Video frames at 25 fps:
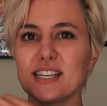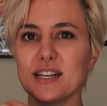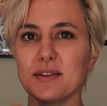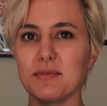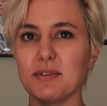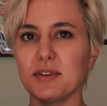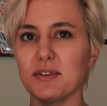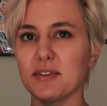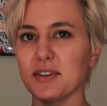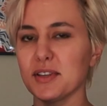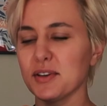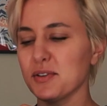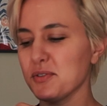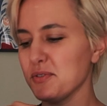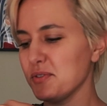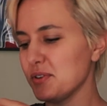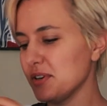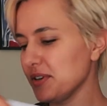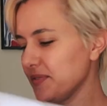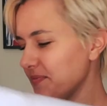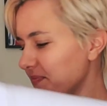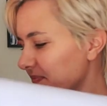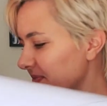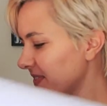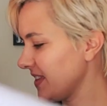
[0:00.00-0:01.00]
gonna be really
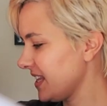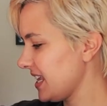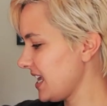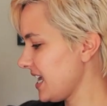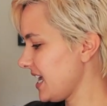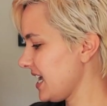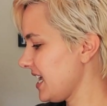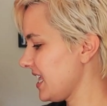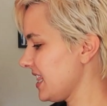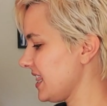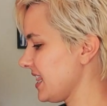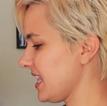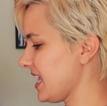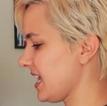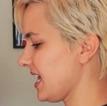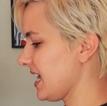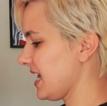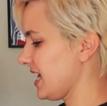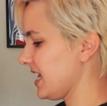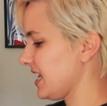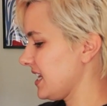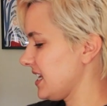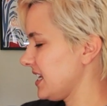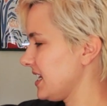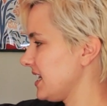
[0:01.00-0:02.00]
cool. And
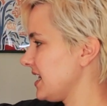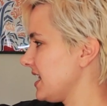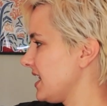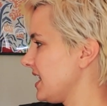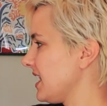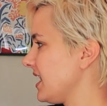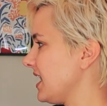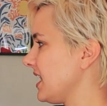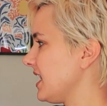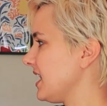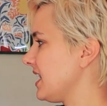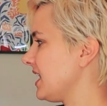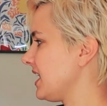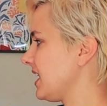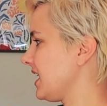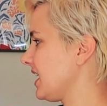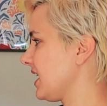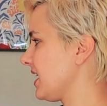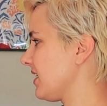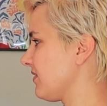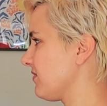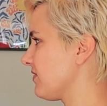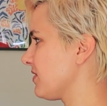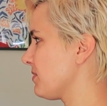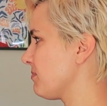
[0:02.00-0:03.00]
then I
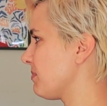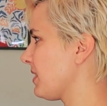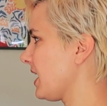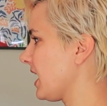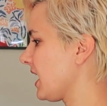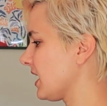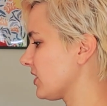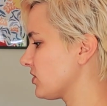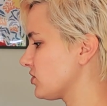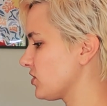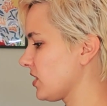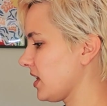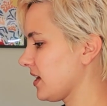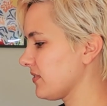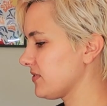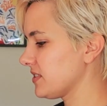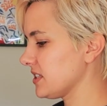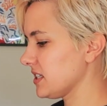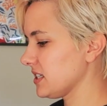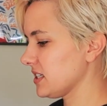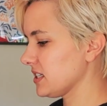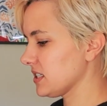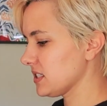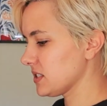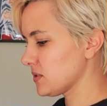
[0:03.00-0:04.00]
have the back
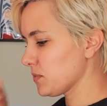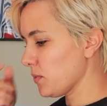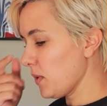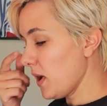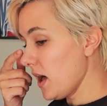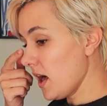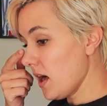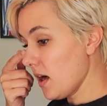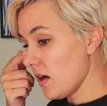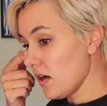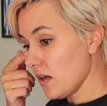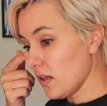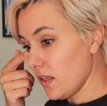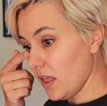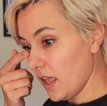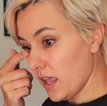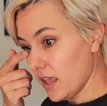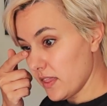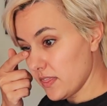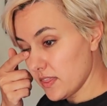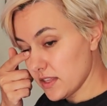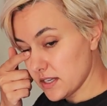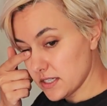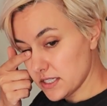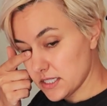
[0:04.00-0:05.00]
drafted as well.
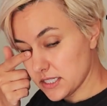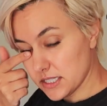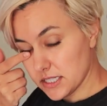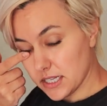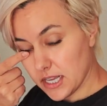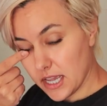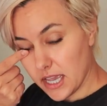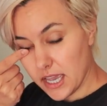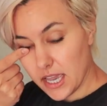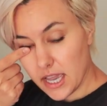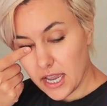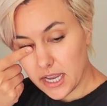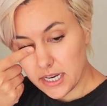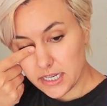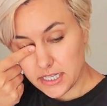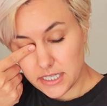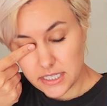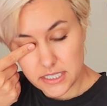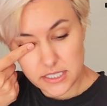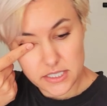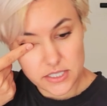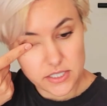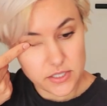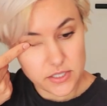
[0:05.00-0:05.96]
And then today I need